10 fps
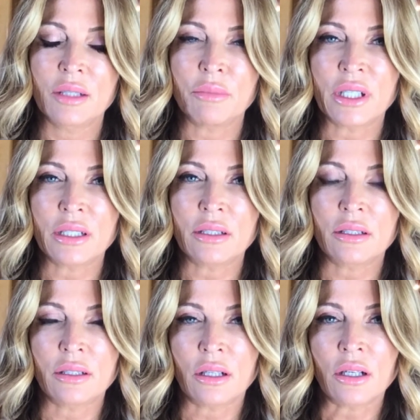but
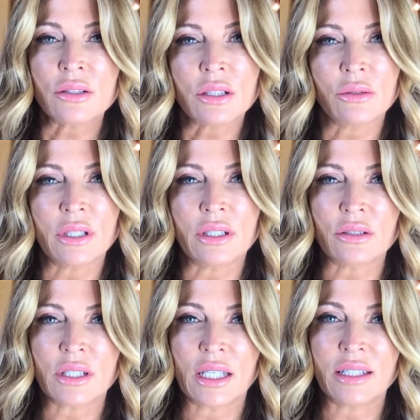also
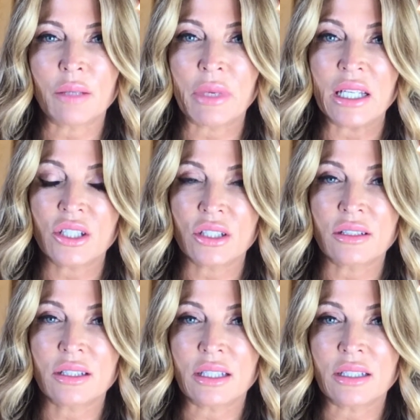understand that
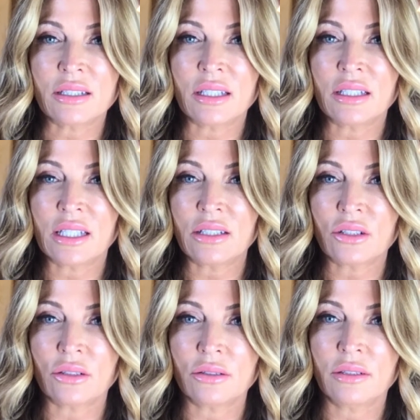patience is
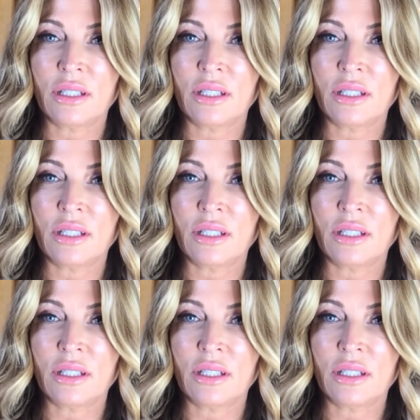essential,